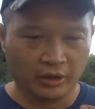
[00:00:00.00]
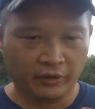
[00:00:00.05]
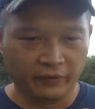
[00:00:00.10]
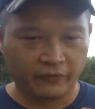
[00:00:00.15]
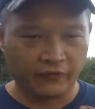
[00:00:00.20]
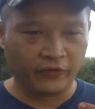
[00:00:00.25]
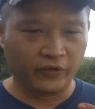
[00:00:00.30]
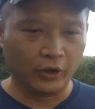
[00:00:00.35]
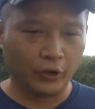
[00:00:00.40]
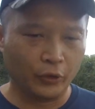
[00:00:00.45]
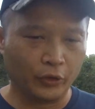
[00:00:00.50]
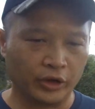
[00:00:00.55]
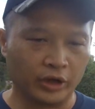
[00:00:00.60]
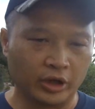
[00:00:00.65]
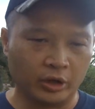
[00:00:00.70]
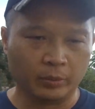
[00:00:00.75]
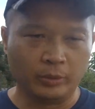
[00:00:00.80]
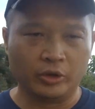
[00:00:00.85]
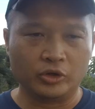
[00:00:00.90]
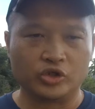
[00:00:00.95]
flowing
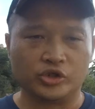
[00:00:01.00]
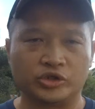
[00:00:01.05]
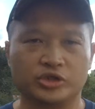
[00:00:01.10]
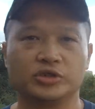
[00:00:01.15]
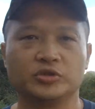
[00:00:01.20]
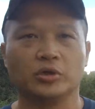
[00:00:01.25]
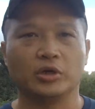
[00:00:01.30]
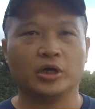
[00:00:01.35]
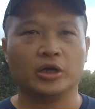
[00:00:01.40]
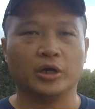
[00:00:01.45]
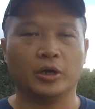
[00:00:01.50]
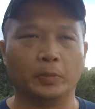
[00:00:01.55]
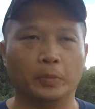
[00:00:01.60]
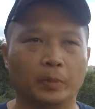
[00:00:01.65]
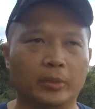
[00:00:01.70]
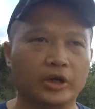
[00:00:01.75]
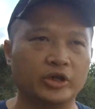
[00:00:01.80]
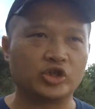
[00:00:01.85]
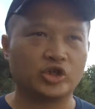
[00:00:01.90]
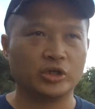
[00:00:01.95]
image is
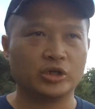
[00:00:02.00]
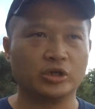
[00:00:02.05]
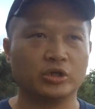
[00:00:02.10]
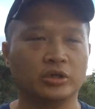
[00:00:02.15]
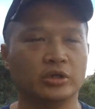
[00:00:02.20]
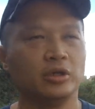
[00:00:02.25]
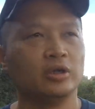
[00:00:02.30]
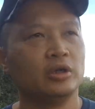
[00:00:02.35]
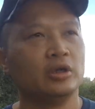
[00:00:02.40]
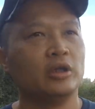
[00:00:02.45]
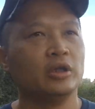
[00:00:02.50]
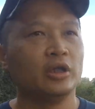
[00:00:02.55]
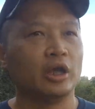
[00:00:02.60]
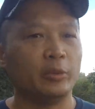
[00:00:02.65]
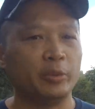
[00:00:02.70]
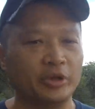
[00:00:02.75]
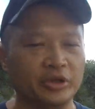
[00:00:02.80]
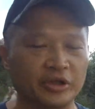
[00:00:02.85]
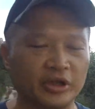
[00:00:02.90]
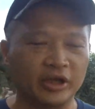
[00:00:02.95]

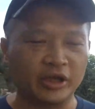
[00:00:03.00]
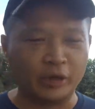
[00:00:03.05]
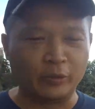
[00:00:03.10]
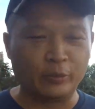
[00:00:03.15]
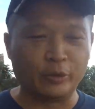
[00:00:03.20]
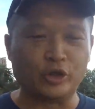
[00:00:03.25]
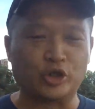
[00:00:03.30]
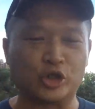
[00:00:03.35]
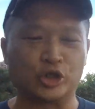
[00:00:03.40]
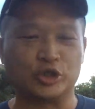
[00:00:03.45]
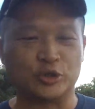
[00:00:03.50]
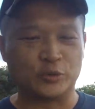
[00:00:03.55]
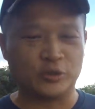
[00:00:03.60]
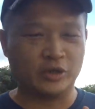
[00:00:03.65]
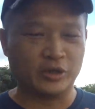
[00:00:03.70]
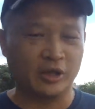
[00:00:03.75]
the image is